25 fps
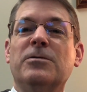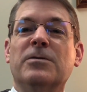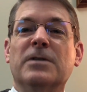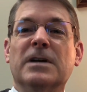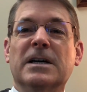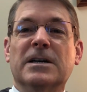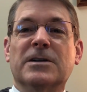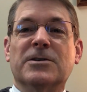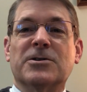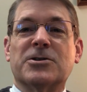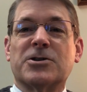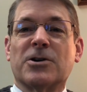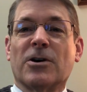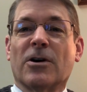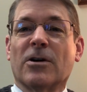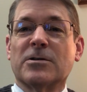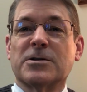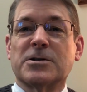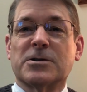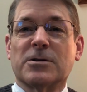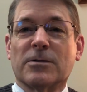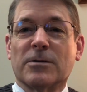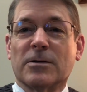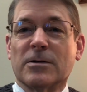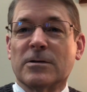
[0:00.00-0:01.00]
in church,
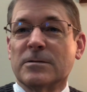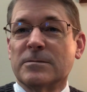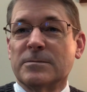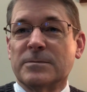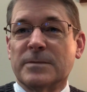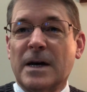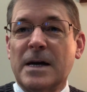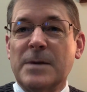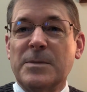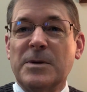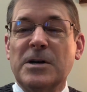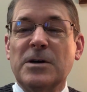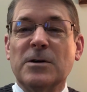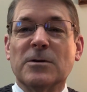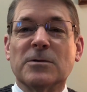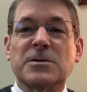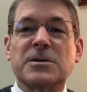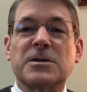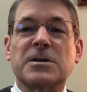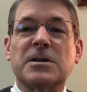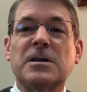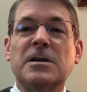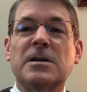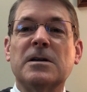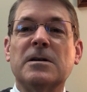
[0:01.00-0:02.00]
or maybe you'll
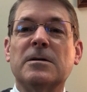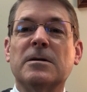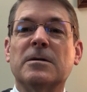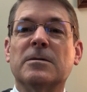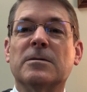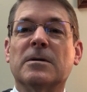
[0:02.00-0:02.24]
see